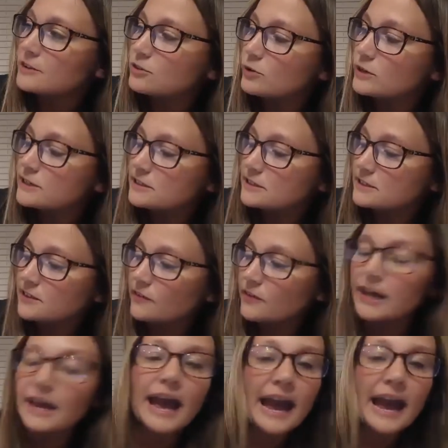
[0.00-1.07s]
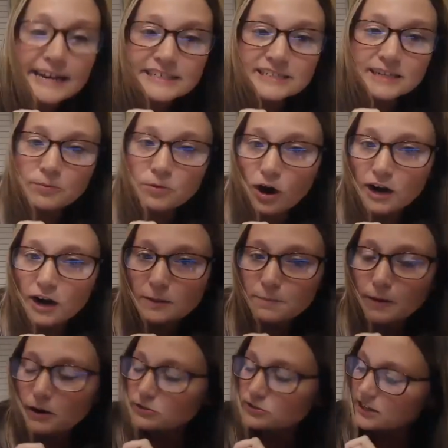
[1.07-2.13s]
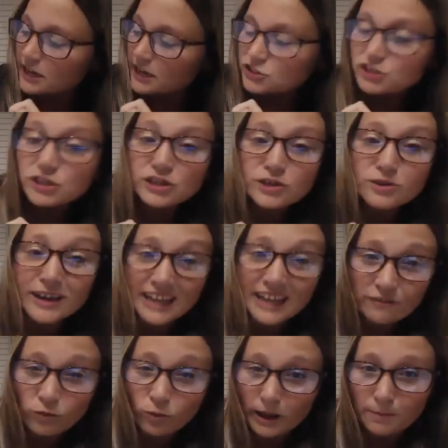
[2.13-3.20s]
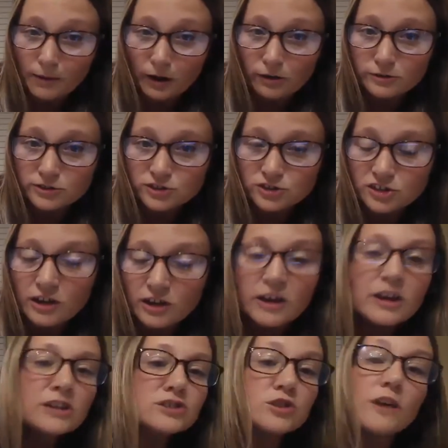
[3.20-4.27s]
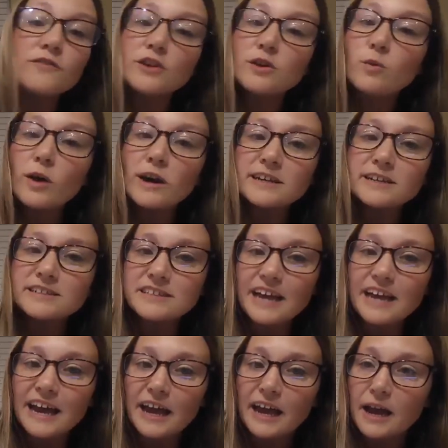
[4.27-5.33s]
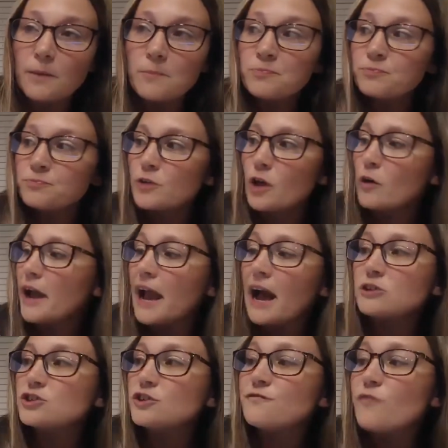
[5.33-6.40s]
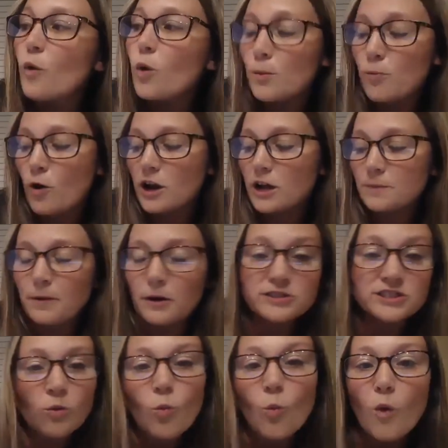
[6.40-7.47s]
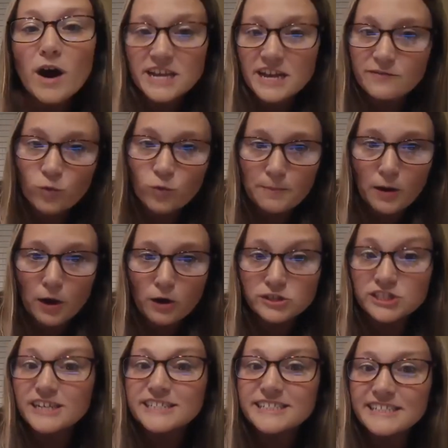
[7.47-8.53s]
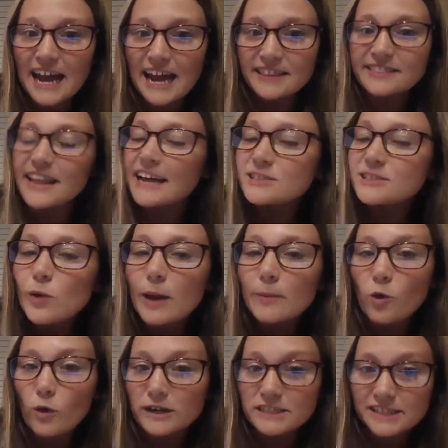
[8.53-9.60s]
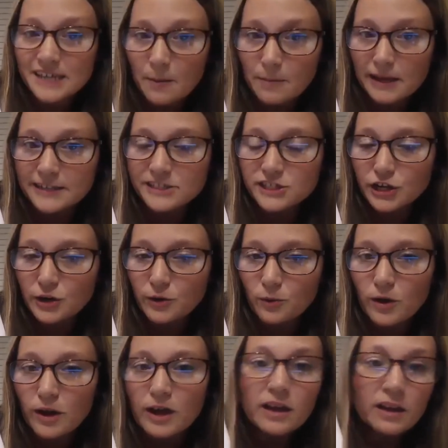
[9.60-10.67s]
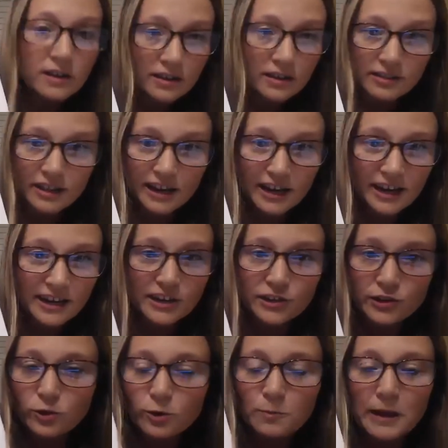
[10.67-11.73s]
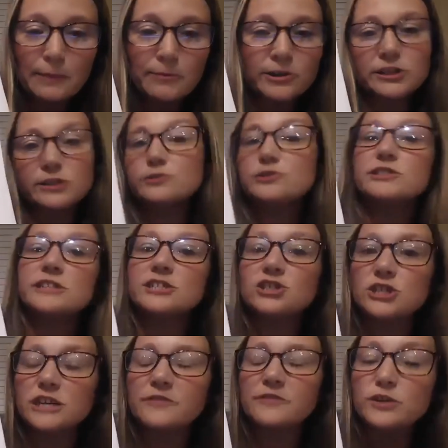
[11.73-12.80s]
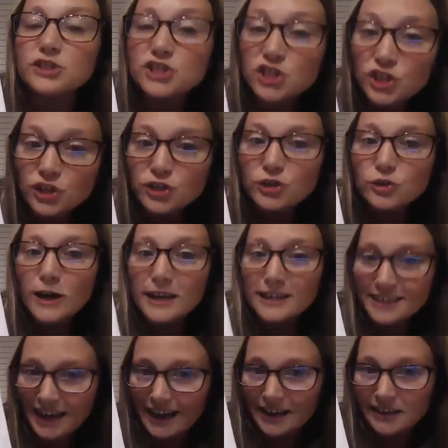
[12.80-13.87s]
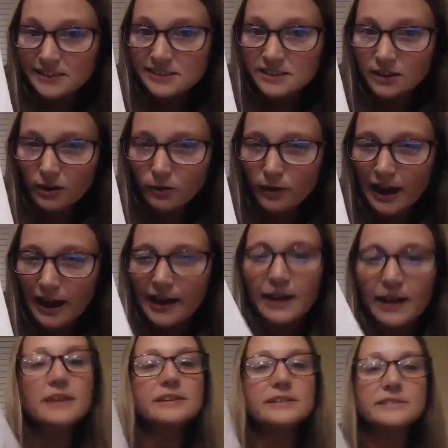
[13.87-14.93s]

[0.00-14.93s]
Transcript: 3, 6, 7, 8 product posts and 2 giveaway posts. So if you wanted to say, okay, I'll do 4 product posts and 1 giveaway post a day, that's what I'm going to commit to, then you would be able to use this sheet for 2 days, okay? Does